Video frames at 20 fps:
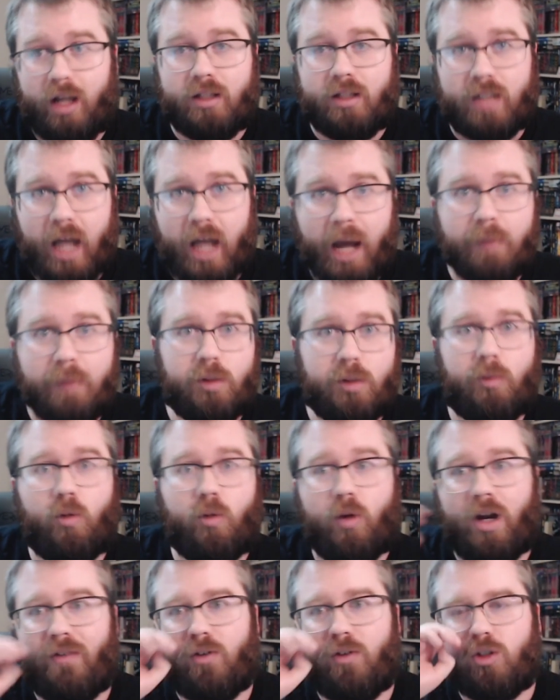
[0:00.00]
time jump or
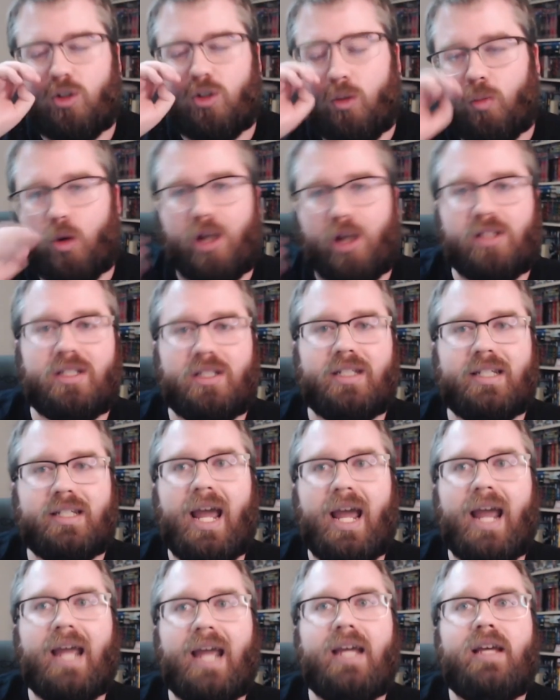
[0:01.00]
whatever to present
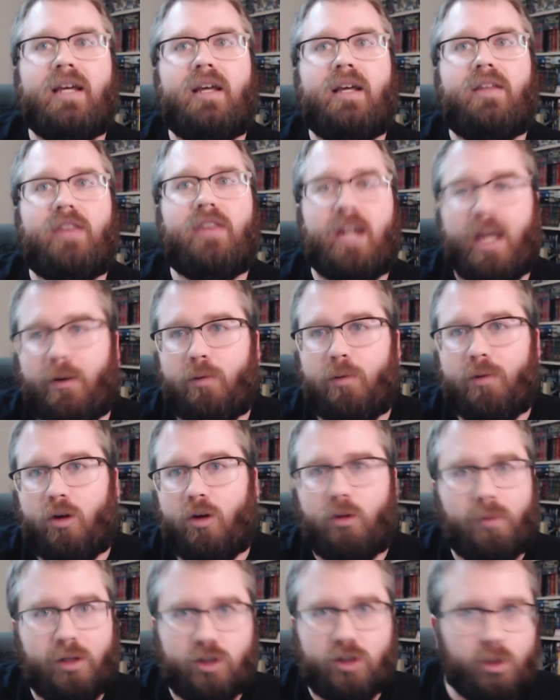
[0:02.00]
day, that he would be
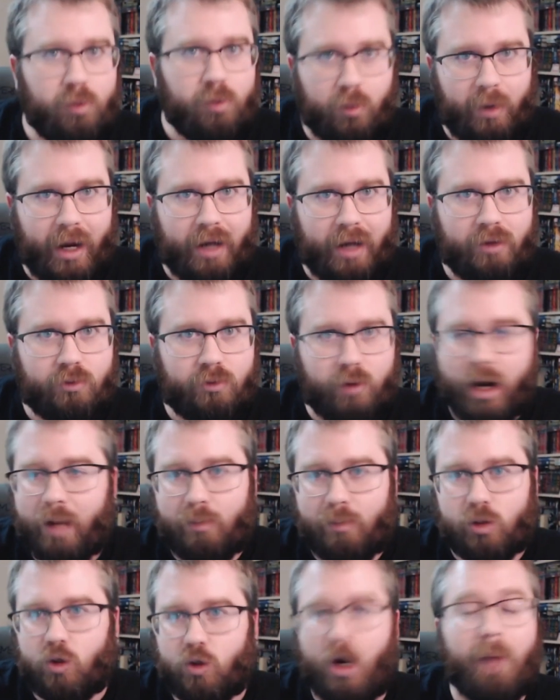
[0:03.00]
already Superman, right,
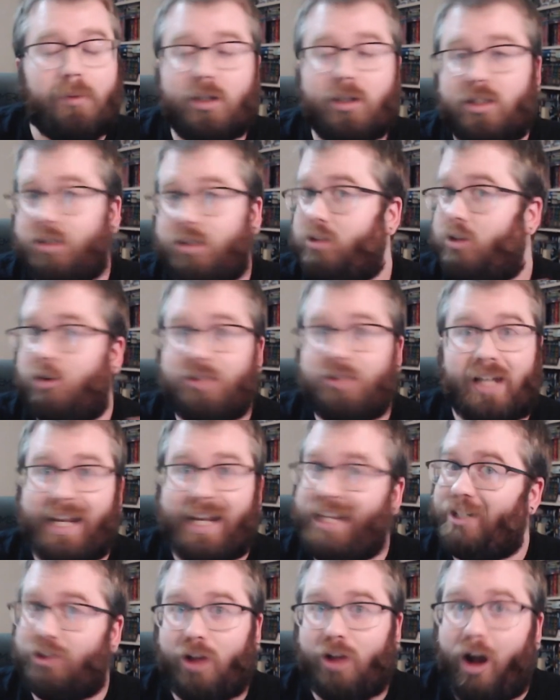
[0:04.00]
in Metropolis. Turns out
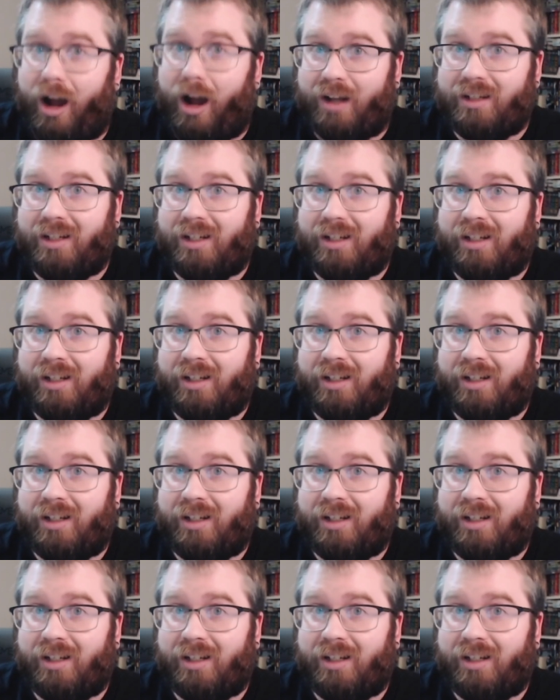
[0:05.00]
he's not.